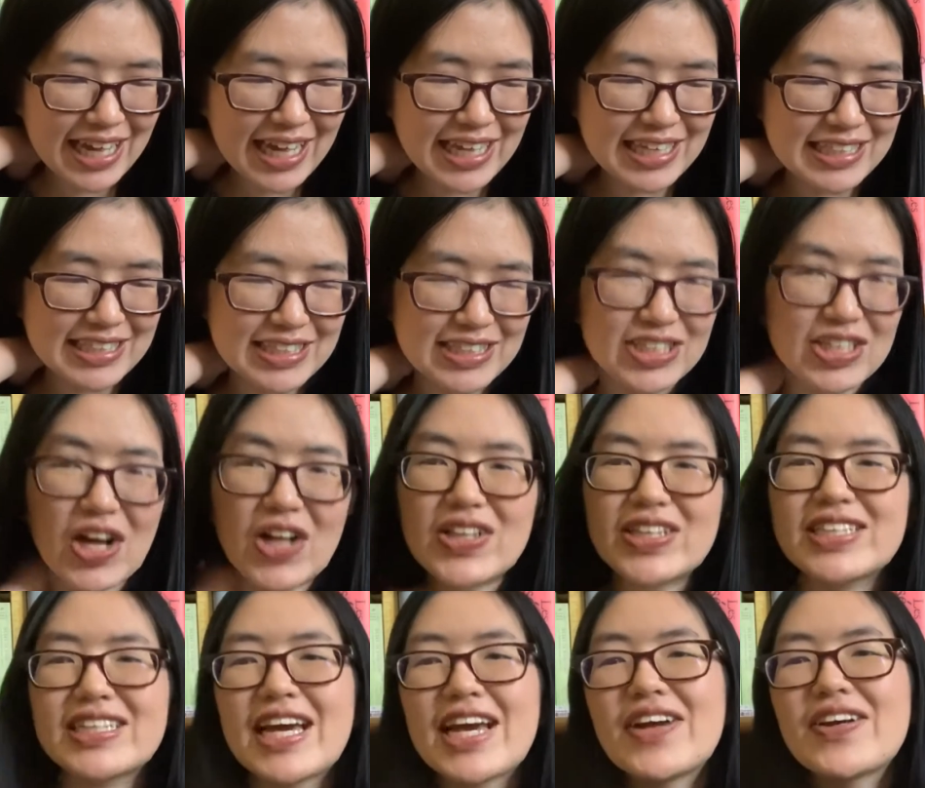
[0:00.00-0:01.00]

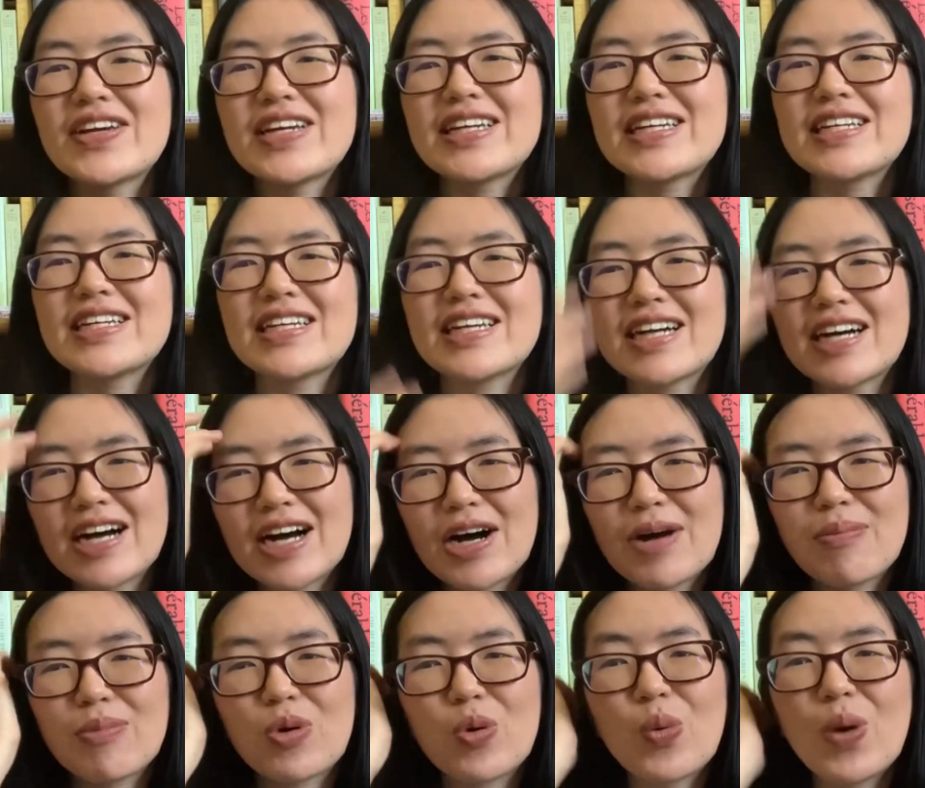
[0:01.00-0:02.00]
solitary,
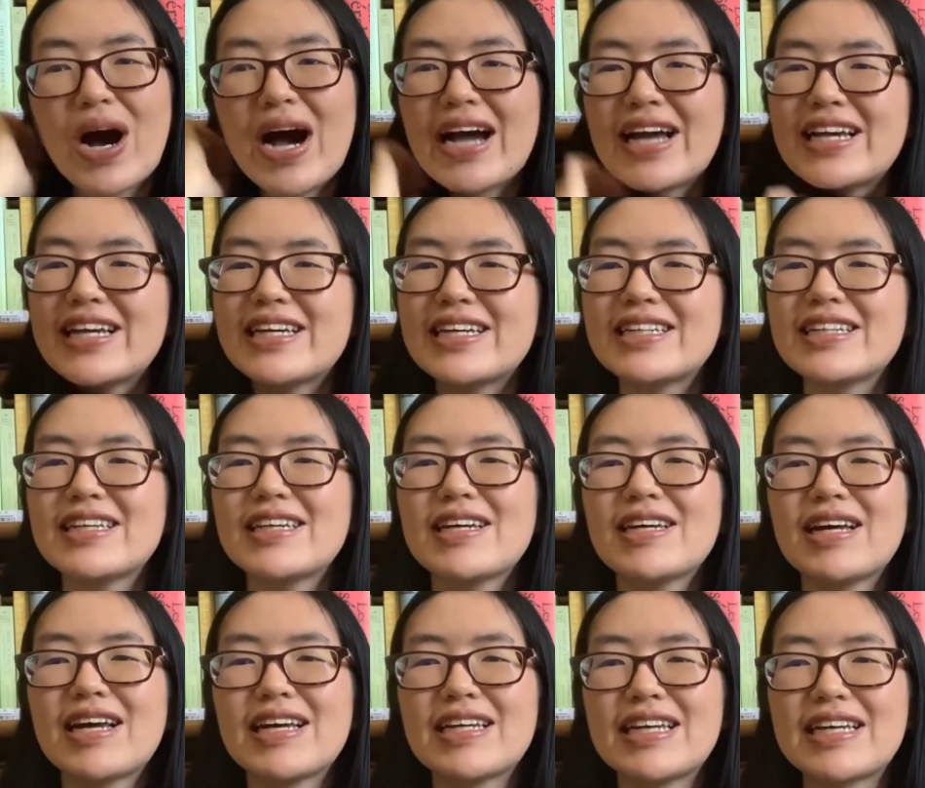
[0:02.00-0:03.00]
quiet,
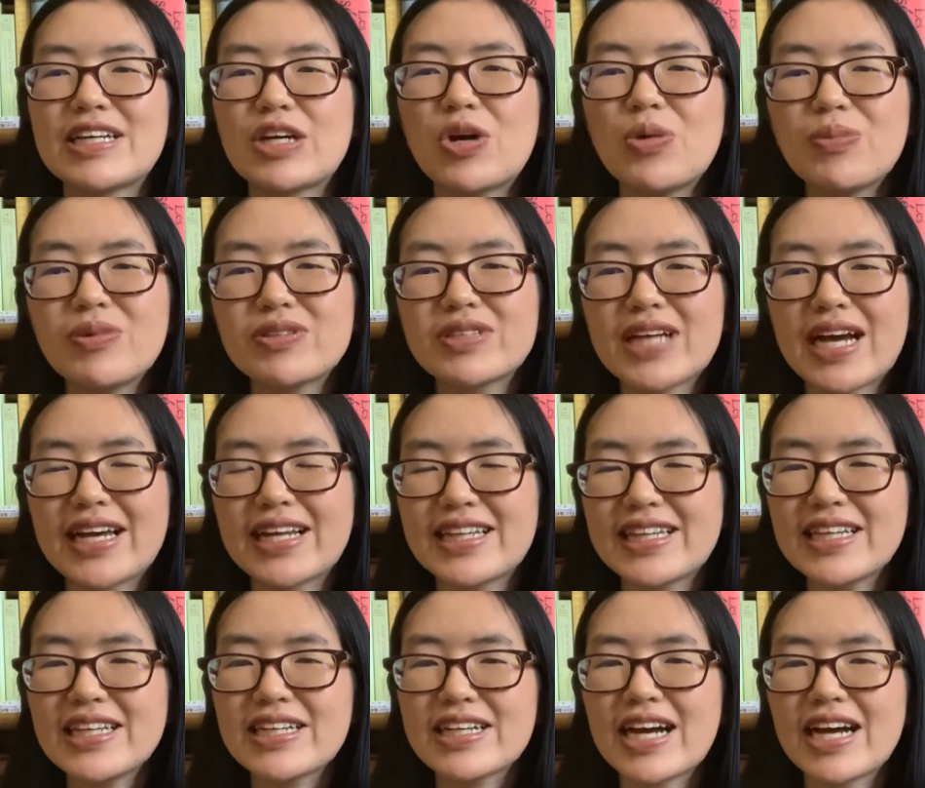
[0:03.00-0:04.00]
almost, I
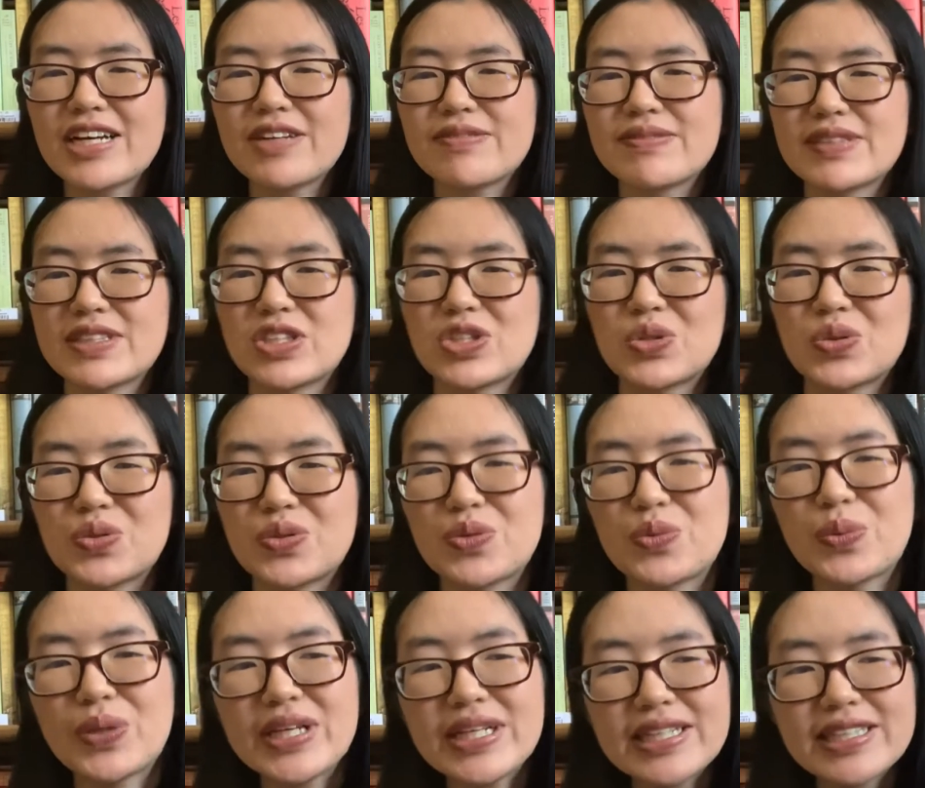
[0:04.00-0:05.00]
think, kind of a
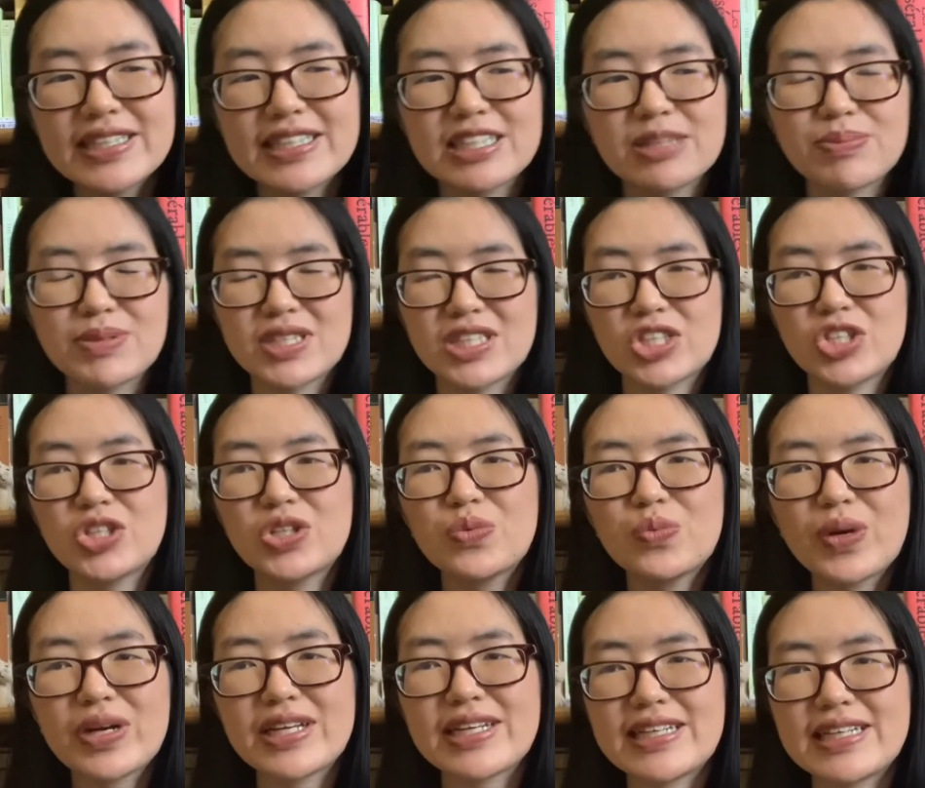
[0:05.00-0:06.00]
sweet disposition
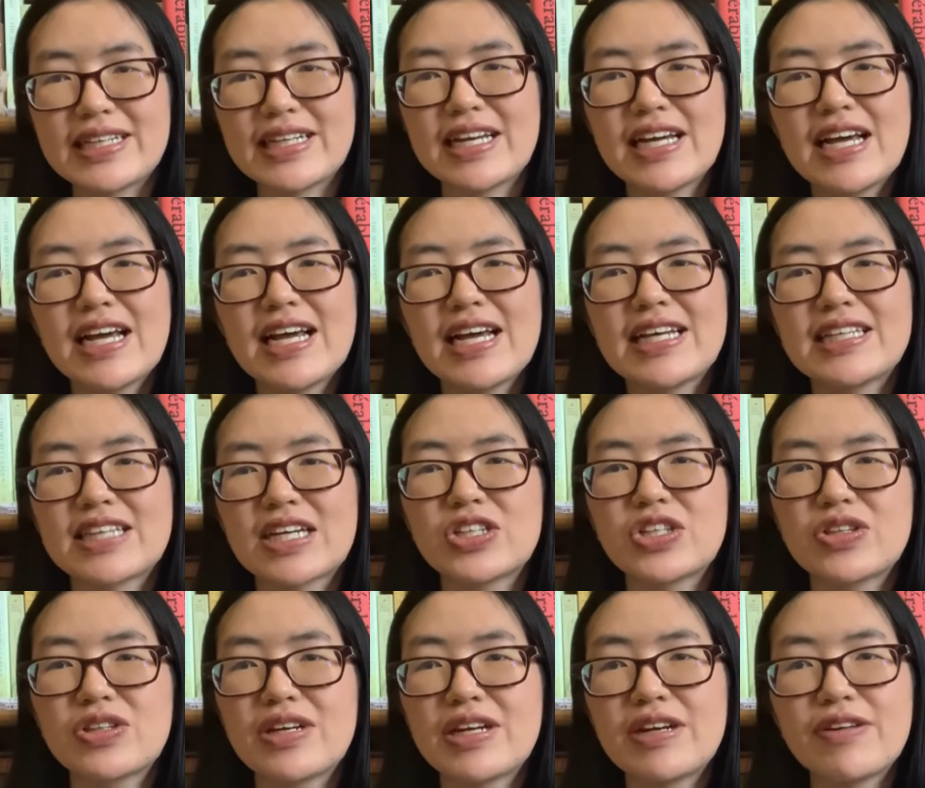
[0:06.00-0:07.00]
when he is under
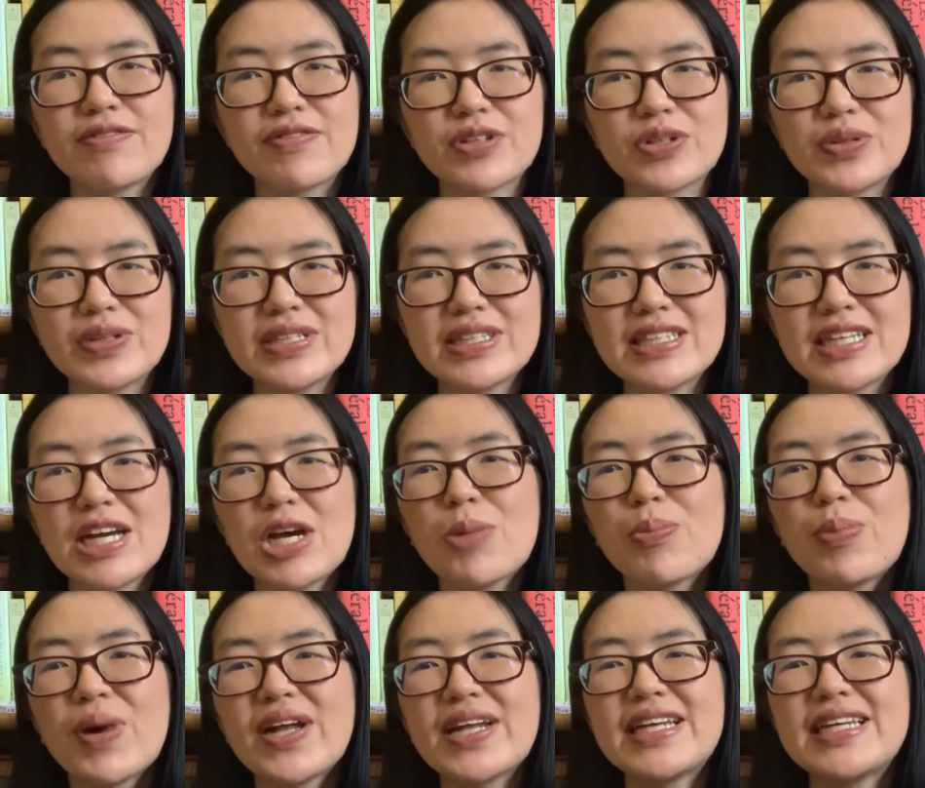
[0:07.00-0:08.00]
the influence,
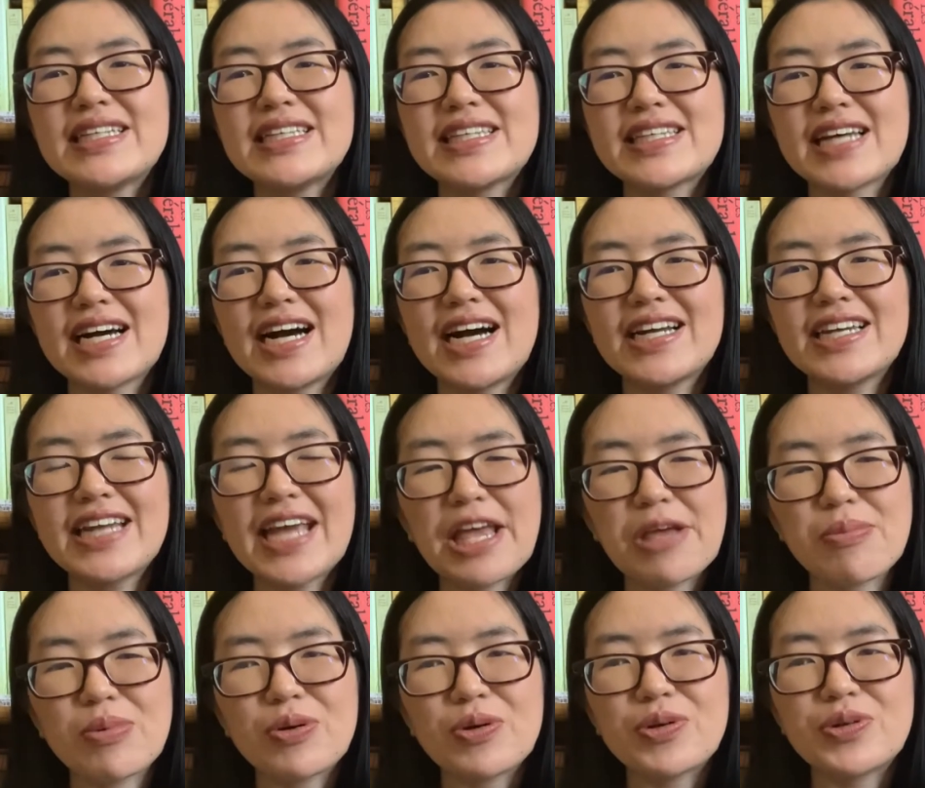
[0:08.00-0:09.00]
but he's
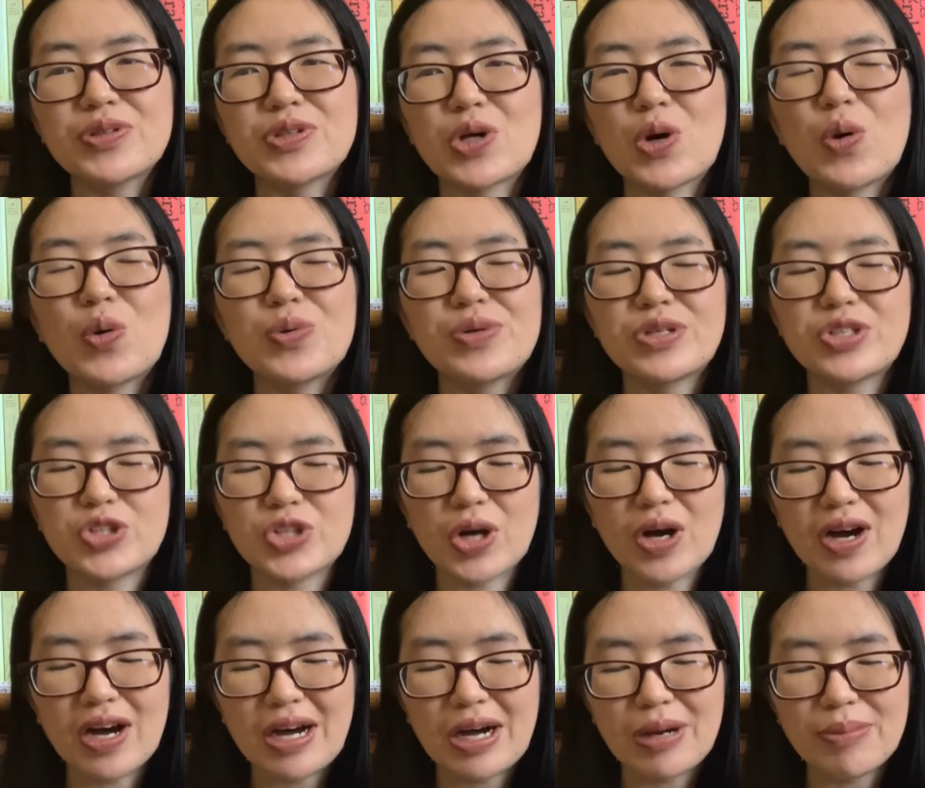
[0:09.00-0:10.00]
unable to hold a
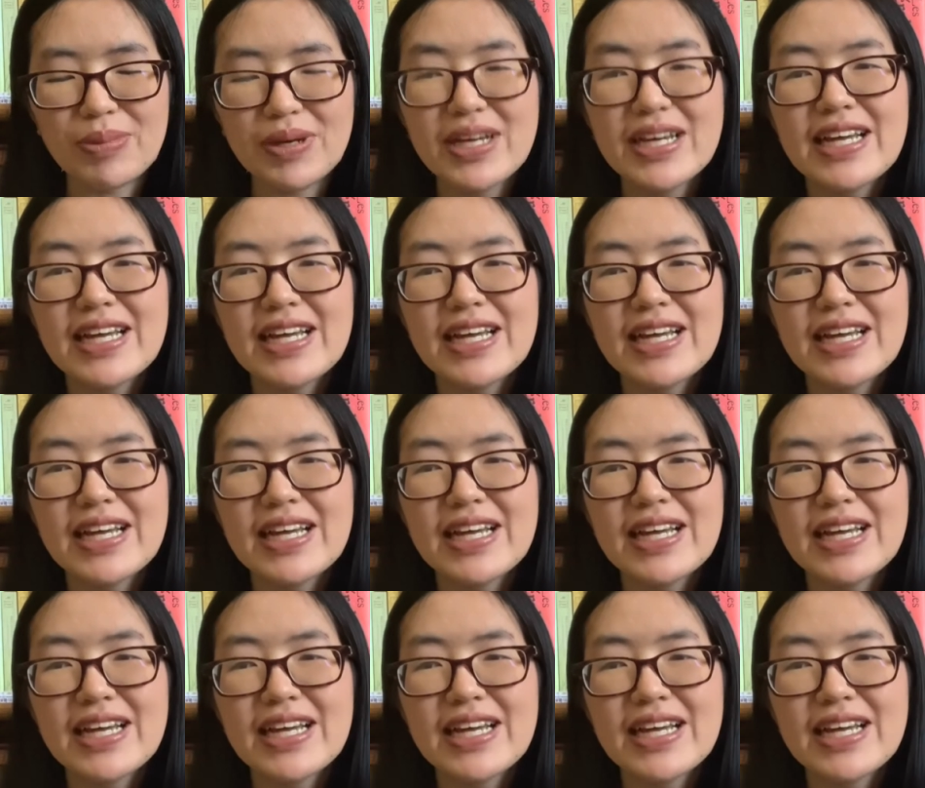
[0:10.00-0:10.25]
job.